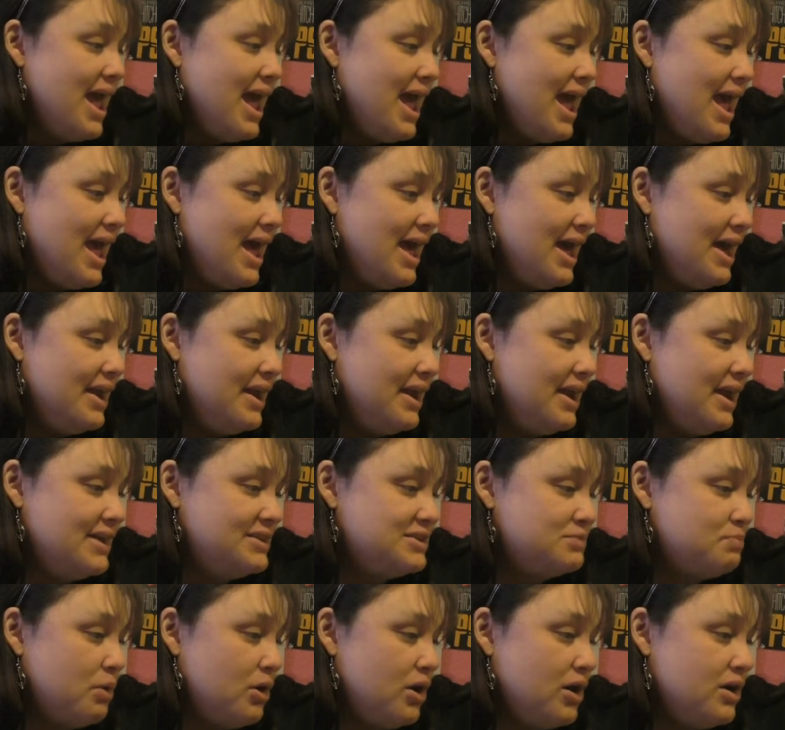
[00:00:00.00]
and
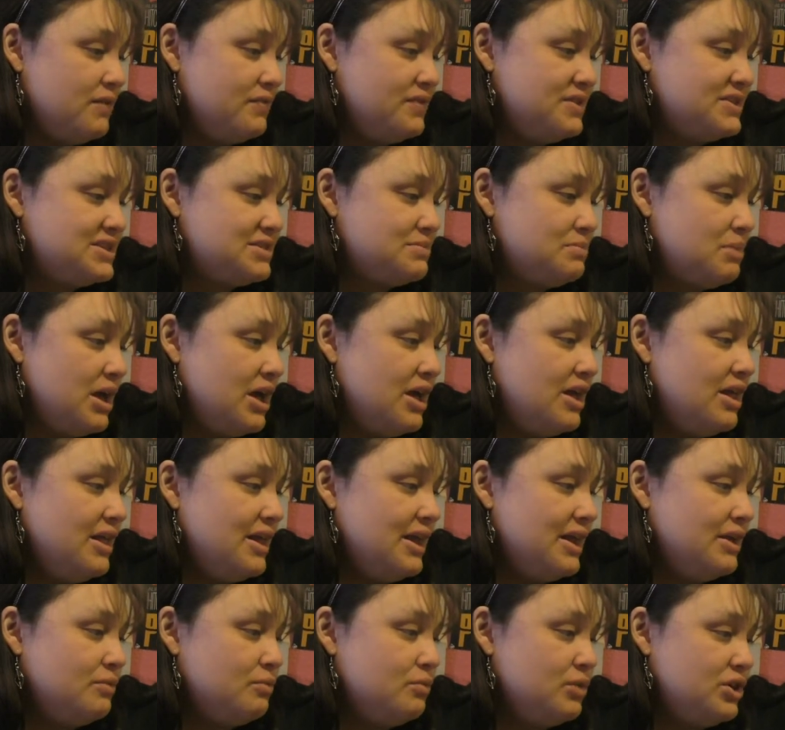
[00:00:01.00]
as part of the spell
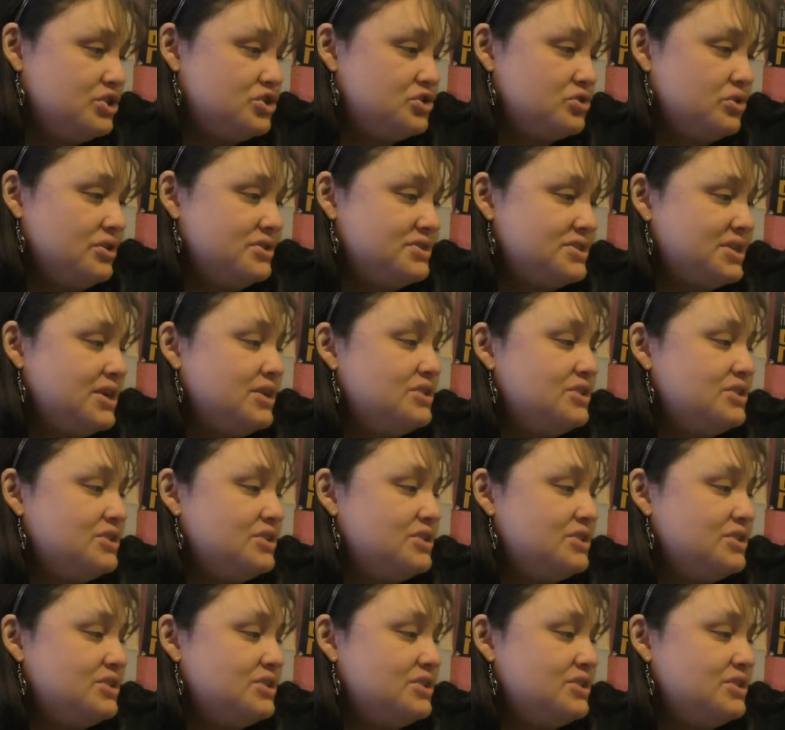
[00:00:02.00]
and rituals.